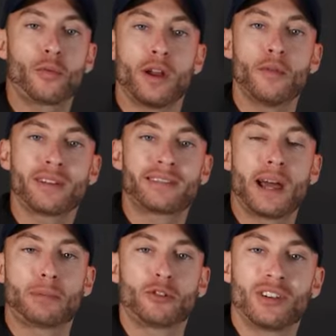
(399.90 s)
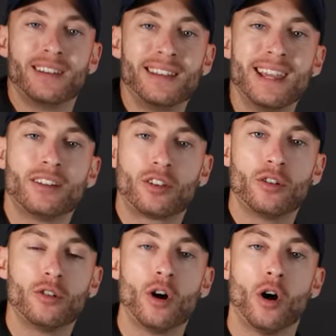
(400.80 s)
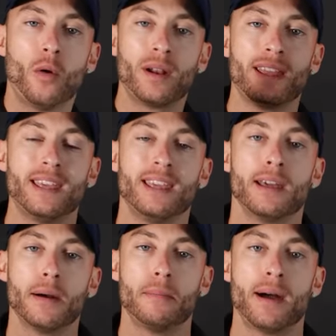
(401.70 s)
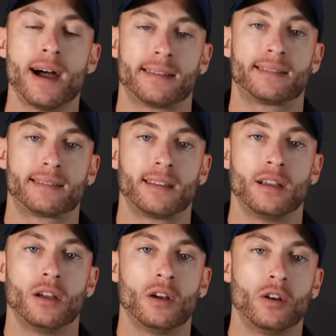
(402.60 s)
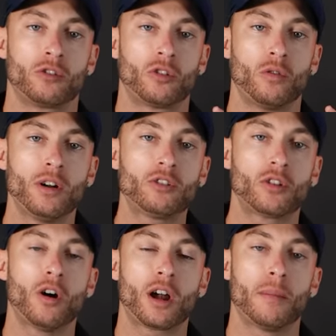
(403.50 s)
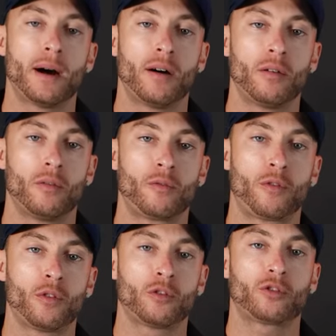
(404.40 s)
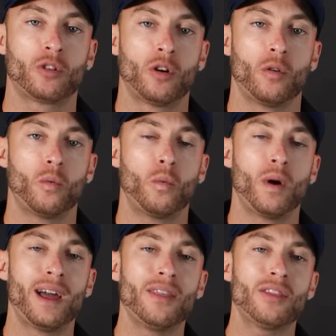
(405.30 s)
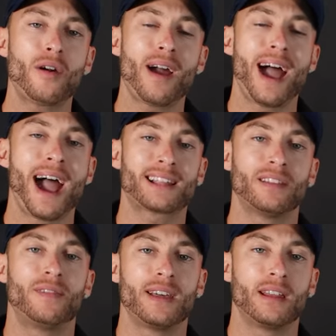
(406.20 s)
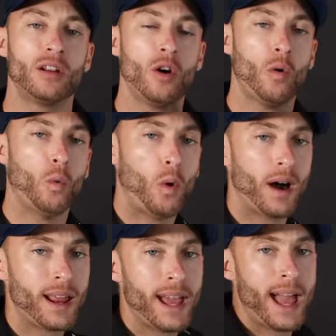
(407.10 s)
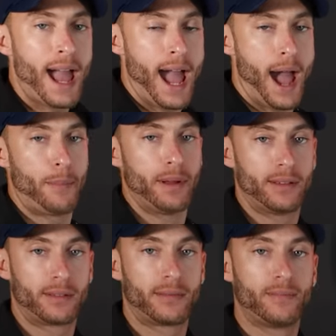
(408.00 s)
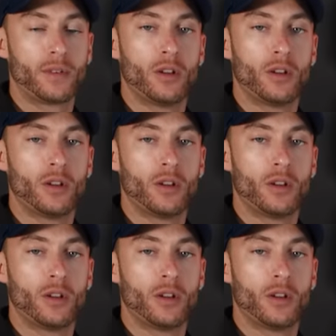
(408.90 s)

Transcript: three receptors you need to know in EMS. So let's talk about first, when they're activated, what happens?